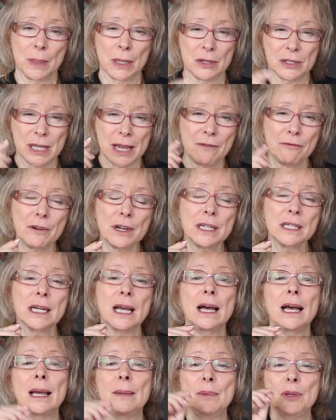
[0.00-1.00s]
Because every
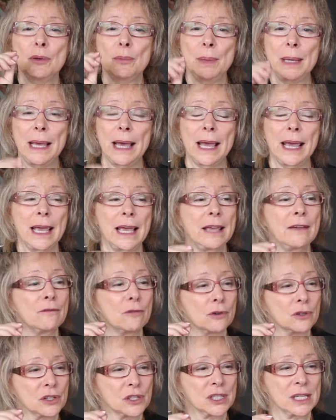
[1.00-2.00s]
time you behave
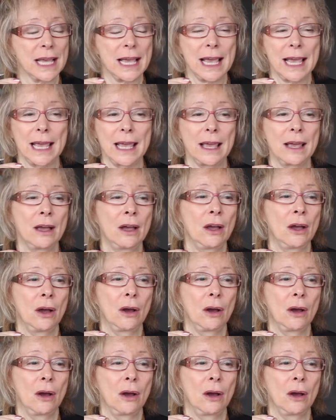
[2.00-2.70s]
or say